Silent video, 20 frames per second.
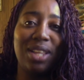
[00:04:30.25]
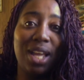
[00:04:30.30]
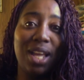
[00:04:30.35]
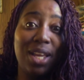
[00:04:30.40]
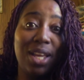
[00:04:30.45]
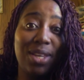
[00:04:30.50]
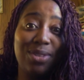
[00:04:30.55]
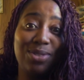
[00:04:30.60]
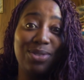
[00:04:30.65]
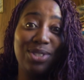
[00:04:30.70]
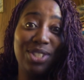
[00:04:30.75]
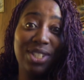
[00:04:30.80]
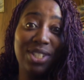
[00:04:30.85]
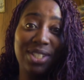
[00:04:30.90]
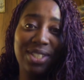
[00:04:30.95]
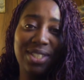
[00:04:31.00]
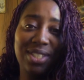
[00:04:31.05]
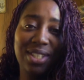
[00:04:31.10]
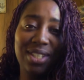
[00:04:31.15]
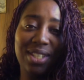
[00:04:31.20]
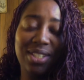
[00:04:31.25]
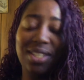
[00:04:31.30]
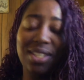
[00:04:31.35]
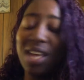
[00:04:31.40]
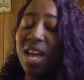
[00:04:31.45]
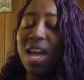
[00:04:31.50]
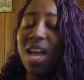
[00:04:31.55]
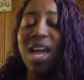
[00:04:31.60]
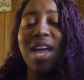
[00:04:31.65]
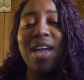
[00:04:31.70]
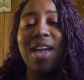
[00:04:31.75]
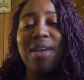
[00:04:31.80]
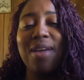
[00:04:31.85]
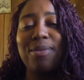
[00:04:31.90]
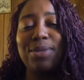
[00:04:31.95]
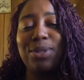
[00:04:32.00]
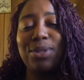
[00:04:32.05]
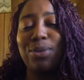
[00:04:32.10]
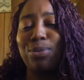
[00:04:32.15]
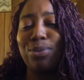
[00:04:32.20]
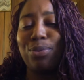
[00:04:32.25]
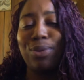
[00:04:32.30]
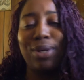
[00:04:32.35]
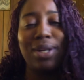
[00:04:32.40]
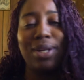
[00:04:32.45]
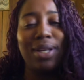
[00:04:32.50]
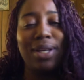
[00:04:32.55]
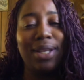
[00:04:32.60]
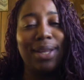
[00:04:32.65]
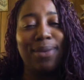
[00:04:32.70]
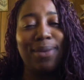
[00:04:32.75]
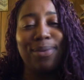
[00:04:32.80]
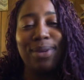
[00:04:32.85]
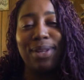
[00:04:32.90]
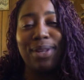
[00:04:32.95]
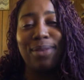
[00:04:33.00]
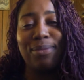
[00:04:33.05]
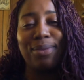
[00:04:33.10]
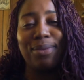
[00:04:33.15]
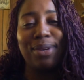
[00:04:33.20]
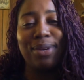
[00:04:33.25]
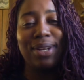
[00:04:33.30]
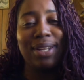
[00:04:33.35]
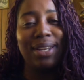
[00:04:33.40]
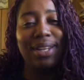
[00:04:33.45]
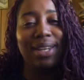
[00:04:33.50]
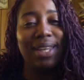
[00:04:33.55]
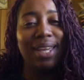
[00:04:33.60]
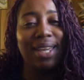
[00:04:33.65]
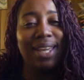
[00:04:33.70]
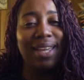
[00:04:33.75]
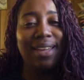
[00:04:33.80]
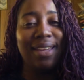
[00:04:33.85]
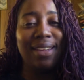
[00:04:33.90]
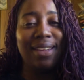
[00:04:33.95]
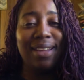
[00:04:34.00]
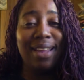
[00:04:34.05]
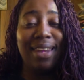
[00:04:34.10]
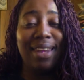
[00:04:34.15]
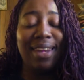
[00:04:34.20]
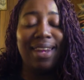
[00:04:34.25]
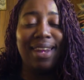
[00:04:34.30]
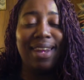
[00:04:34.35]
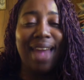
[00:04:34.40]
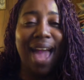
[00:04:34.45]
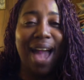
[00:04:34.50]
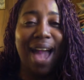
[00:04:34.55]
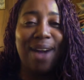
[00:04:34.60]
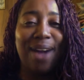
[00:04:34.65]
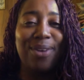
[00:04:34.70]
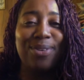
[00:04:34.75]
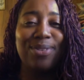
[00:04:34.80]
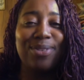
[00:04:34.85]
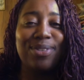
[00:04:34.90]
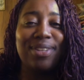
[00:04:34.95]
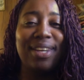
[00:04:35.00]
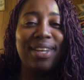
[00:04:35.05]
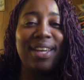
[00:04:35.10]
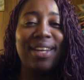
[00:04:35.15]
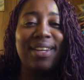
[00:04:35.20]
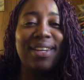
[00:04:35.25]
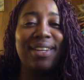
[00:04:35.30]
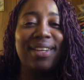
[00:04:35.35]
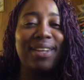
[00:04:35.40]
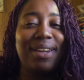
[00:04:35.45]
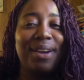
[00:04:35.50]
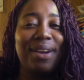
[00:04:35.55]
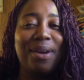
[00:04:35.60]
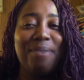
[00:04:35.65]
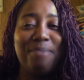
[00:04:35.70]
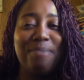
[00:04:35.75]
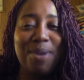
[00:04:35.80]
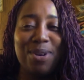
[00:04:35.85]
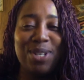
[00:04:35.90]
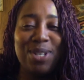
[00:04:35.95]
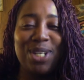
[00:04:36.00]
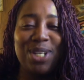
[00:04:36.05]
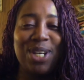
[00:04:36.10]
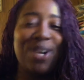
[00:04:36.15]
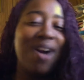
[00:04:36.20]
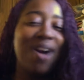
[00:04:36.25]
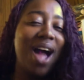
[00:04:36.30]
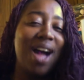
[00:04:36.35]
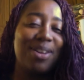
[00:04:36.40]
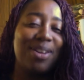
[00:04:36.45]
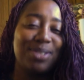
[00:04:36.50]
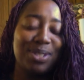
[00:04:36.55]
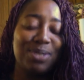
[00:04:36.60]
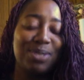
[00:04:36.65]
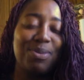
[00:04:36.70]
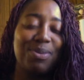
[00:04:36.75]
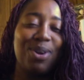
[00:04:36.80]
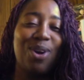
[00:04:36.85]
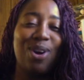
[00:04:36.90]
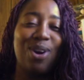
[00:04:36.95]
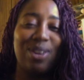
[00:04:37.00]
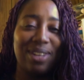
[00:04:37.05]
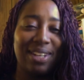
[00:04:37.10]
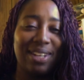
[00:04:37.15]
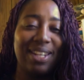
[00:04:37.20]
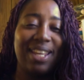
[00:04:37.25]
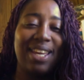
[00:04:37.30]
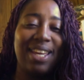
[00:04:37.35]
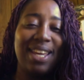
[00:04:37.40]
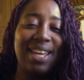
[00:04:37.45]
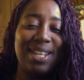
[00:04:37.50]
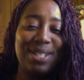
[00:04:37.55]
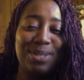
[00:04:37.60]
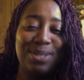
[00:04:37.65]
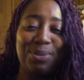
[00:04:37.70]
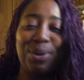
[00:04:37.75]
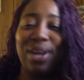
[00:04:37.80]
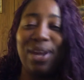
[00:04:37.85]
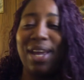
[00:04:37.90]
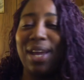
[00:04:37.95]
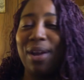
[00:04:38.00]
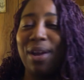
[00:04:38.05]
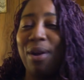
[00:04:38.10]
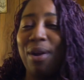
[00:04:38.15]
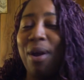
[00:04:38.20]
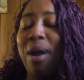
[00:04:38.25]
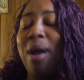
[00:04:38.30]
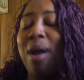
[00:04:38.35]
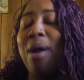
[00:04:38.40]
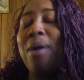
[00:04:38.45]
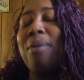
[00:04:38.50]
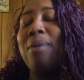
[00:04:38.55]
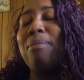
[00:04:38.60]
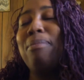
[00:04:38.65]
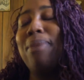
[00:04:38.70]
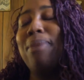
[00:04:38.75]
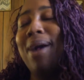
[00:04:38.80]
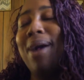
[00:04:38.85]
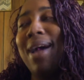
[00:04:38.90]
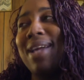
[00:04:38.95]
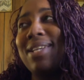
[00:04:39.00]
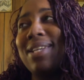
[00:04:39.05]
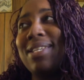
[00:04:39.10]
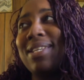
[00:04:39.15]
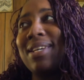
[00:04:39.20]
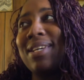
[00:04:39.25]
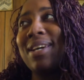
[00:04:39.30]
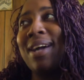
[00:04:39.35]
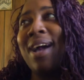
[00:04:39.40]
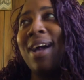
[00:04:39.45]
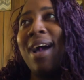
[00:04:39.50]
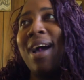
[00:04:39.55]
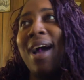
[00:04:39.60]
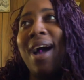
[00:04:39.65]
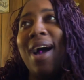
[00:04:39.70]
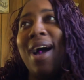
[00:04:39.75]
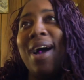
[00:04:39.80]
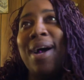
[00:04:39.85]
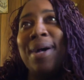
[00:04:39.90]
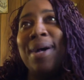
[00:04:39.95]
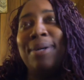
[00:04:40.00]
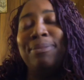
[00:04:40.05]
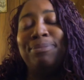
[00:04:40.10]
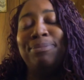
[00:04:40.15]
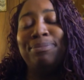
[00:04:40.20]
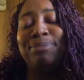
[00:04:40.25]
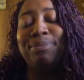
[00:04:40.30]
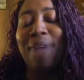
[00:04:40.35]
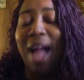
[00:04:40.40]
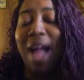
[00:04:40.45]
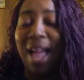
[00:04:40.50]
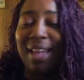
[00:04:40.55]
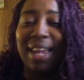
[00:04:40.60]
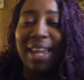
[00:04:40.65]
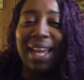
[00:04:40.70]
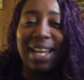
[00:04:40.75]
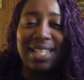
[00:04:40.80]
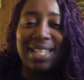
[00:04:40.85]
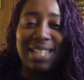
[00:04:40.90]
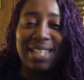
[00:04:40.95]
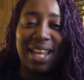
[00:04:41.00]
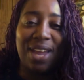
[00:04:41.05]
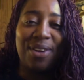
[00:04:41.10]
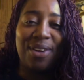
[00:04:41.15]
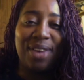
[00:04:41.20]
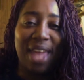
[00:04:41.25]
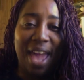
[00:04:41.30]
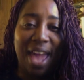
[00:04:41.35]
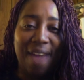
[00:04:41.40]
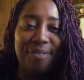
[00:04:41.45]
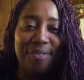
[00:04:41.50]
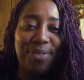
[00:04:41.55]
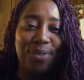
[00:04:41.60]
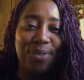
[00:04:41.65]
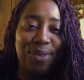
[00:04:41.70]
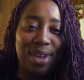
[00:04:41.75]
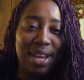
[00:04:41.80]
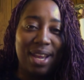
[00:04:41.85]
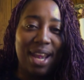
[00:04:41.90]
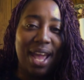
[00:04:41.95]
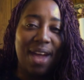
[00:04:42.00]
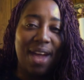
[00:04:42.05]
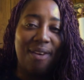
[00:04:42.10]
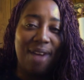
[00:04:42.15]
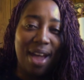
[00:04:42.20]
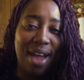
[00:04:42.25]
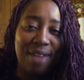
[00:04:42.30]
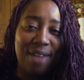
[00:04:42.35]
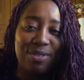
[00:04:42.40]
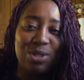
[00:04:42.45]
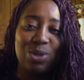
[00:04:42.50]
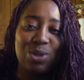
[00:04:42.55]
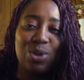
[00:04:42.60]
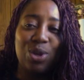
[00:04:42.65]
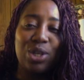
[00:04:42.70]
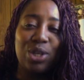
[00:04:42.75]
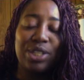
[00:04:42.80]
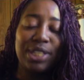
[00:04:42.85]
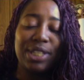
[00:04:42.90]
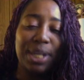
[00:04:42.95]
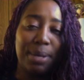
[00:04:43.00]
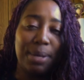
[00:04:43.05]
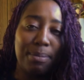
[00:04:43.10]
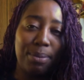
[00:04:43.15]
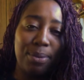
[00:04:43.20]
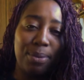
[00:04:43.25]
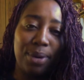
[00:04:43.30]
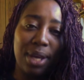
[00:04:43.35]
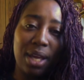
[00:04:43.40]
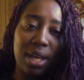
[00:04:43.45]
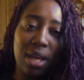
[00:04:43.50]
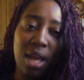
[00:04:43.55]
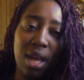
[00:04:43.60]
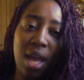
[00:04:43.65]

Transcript: Thank you, Jesus. It was a really, really, really loud and commotional house when all of the kids were here. But like I said, I only have 3 now. I have 2 girls and a boy.